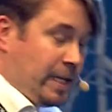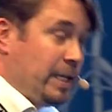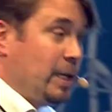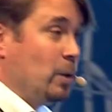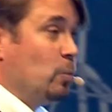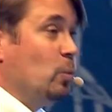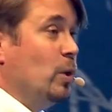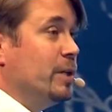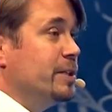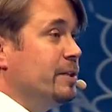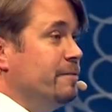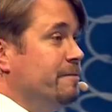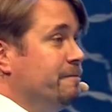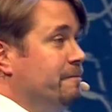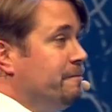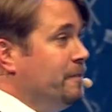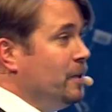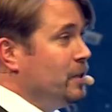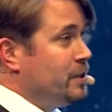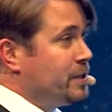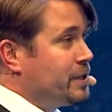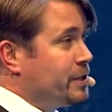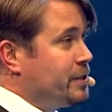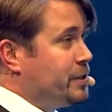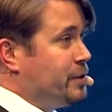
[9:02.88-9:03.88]
We're the
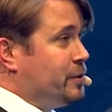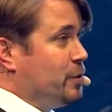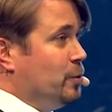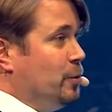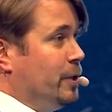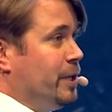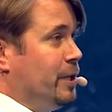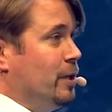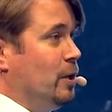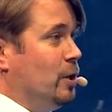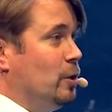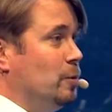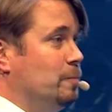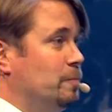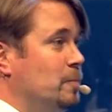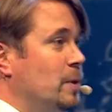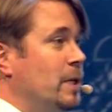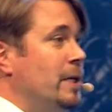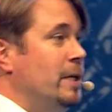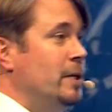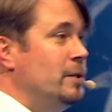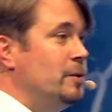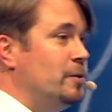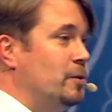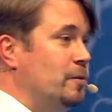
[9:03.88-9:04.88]
first studio
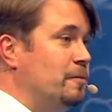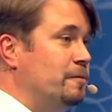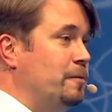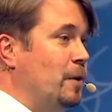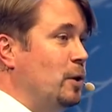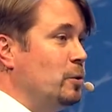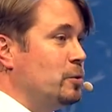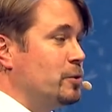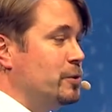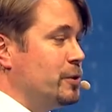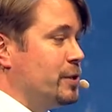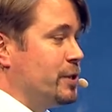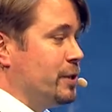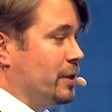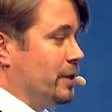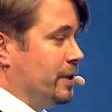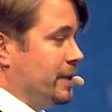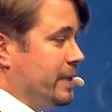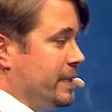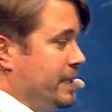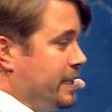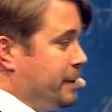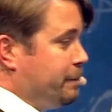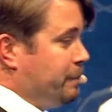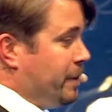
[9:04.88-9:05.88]
to focus on
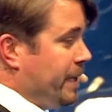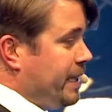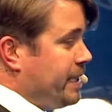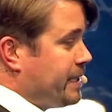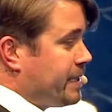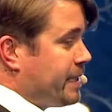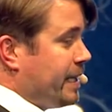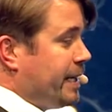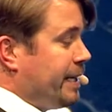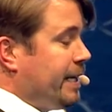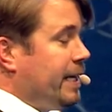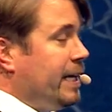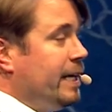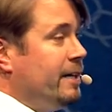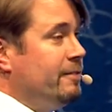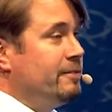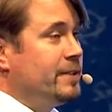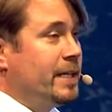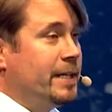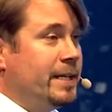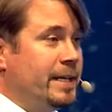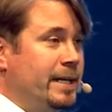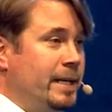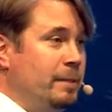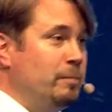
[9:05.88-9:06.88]
this space and have
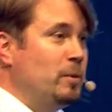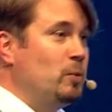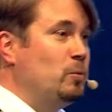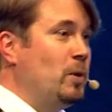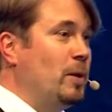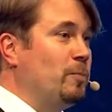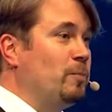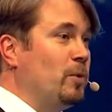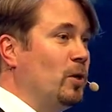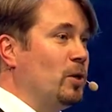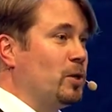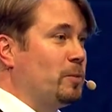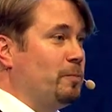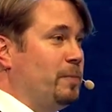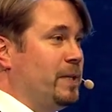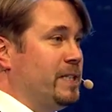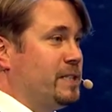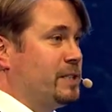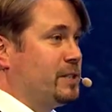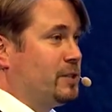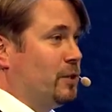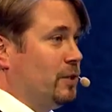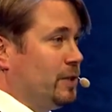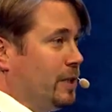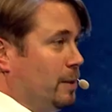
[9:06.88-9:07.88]
the number one
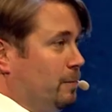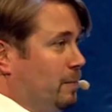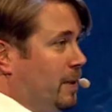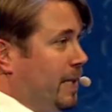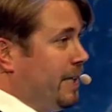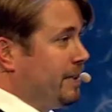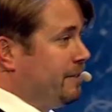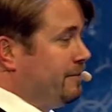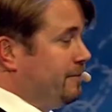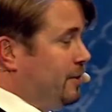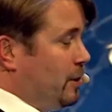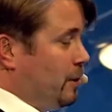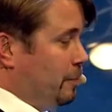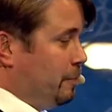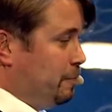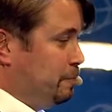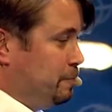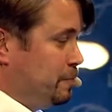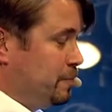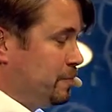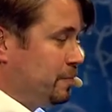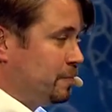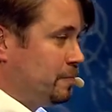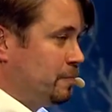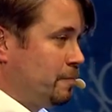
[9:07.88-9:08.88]
blockbuster on the platform.
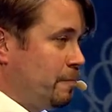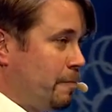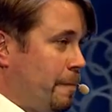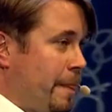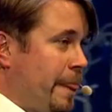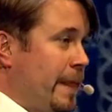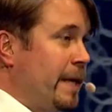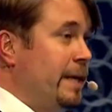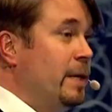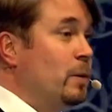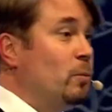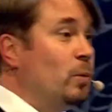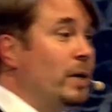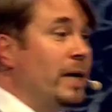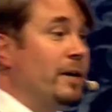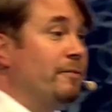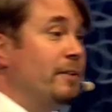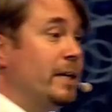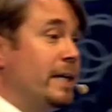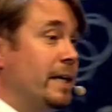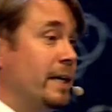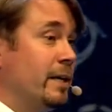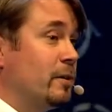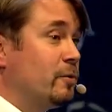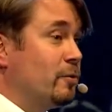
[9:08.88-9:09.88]
We have
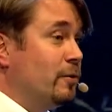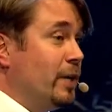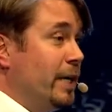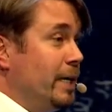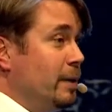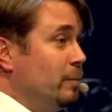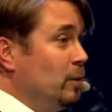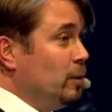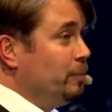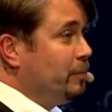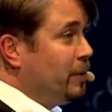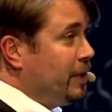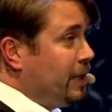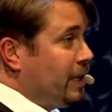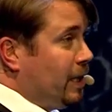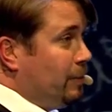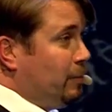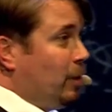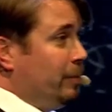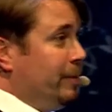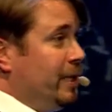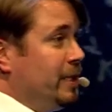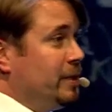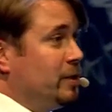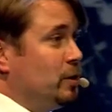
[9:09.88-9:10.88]
incredible PR
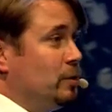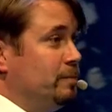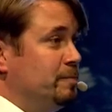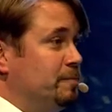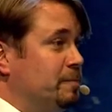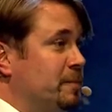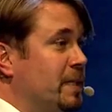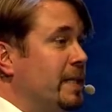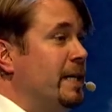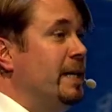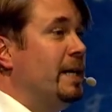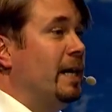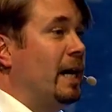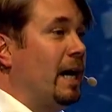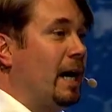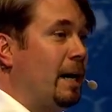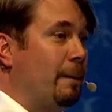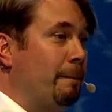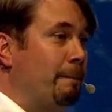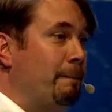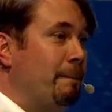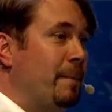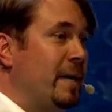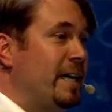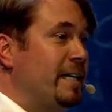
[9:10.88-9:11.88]
momentum,
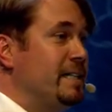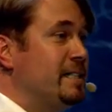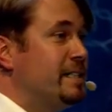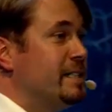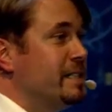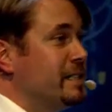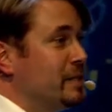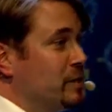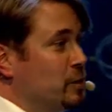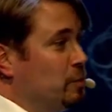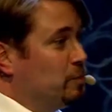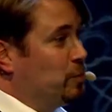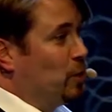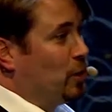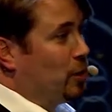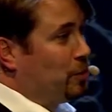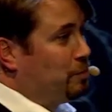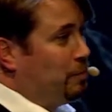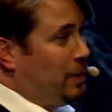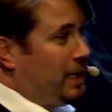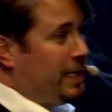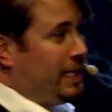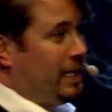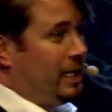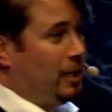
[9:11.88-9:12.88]
amazing support
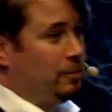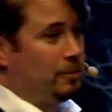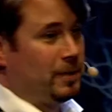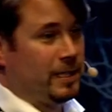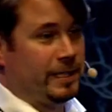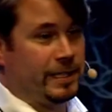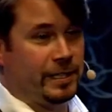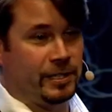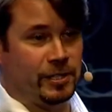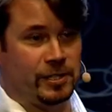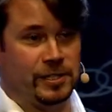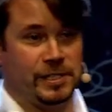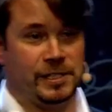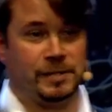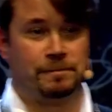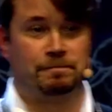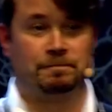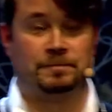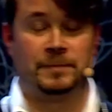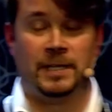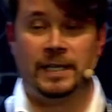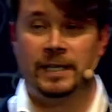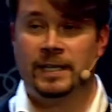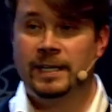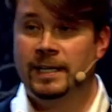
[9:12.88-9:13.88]
by our players.
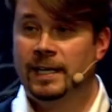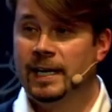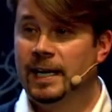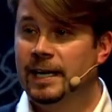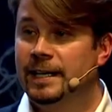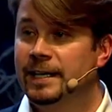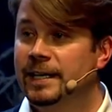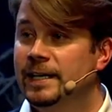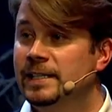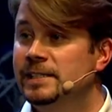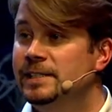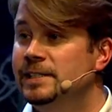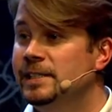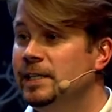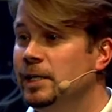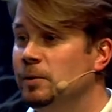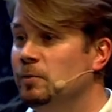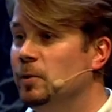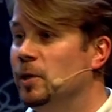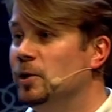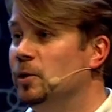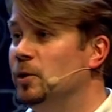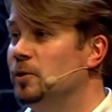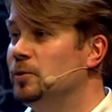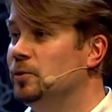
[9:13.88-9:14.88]
And next year,
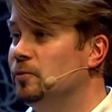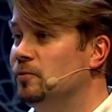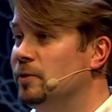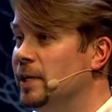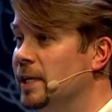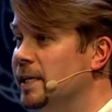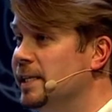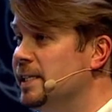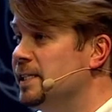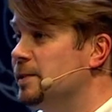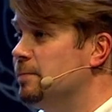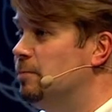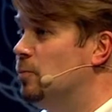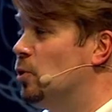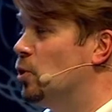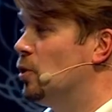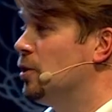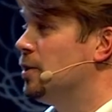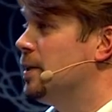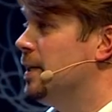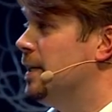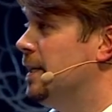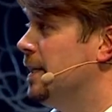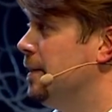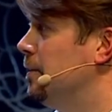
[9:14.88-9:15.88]
we're going to release more
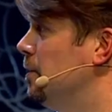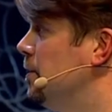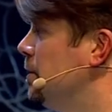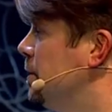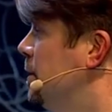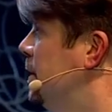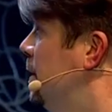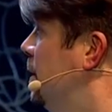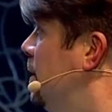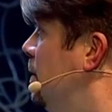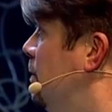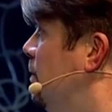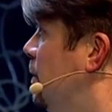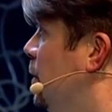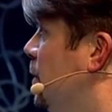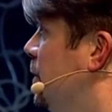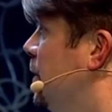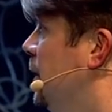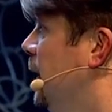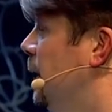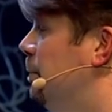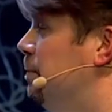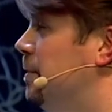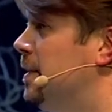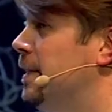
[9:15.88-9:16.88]
titles for
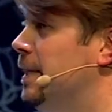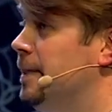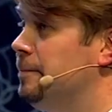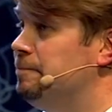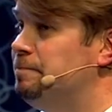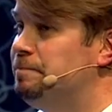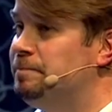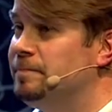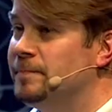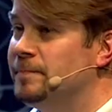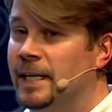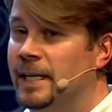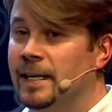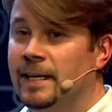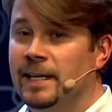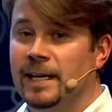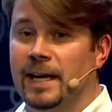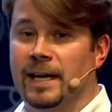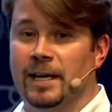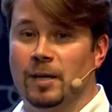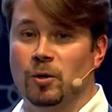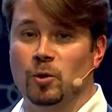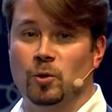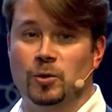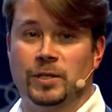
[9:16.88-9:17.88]
top 10
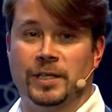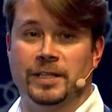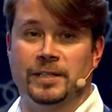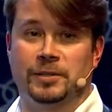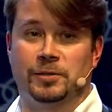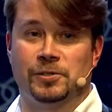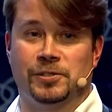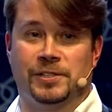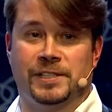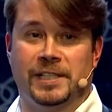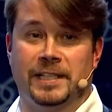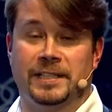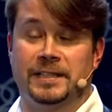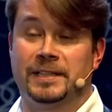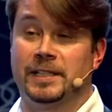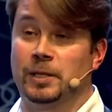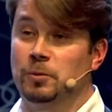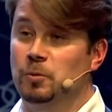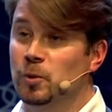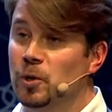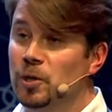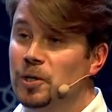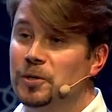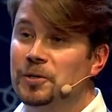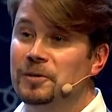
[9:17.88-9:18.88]
and looking to set the
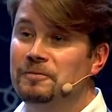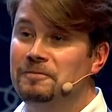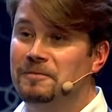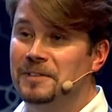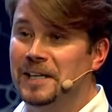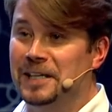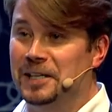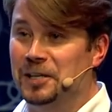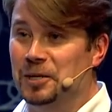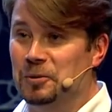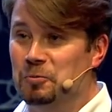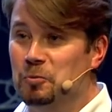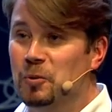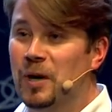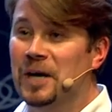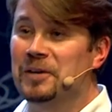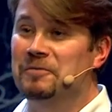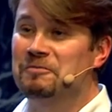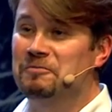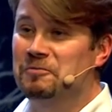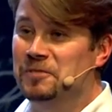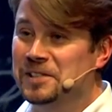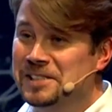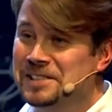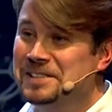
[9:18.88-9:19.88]
world on fire one
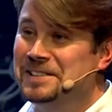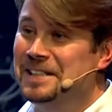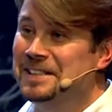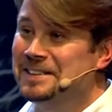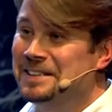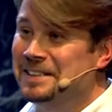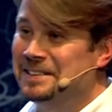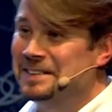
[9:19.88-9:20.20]
wrist at a